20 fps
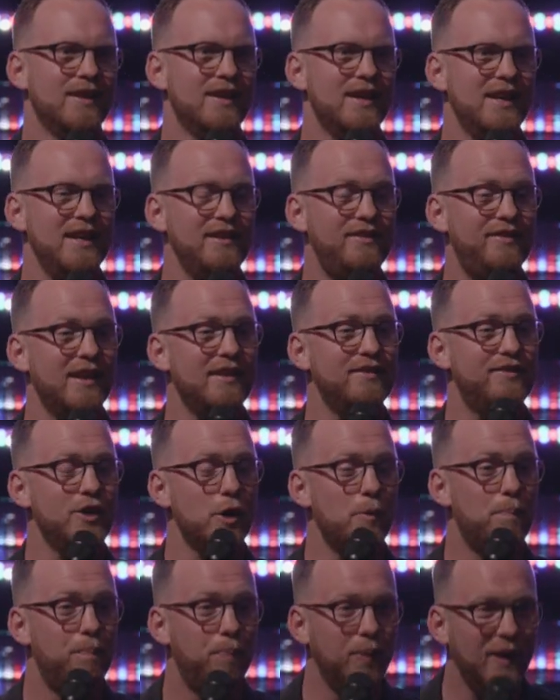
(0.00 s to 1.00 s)
He says, "You're
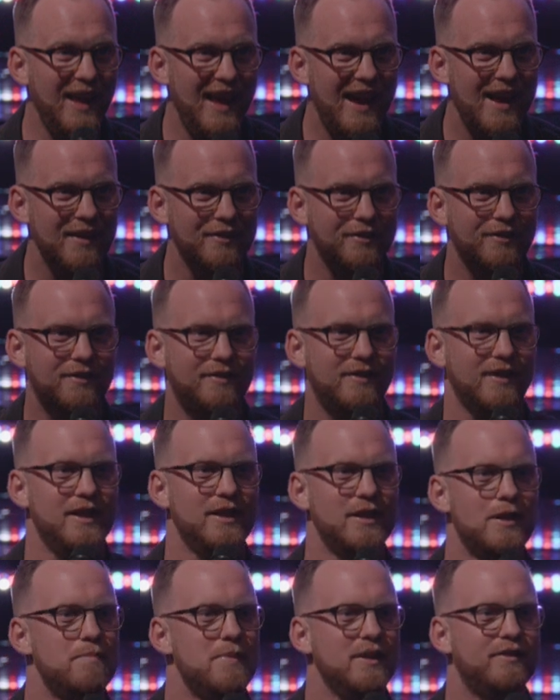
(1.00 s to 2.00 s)
blessed
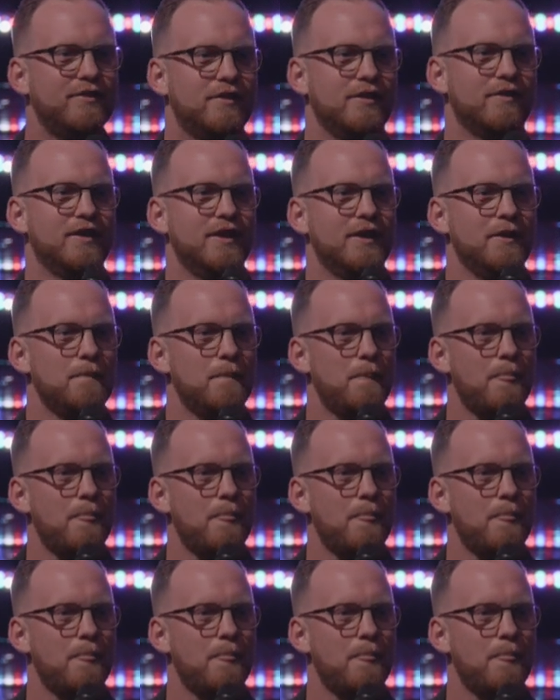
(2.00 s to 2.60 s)
in the midst of it."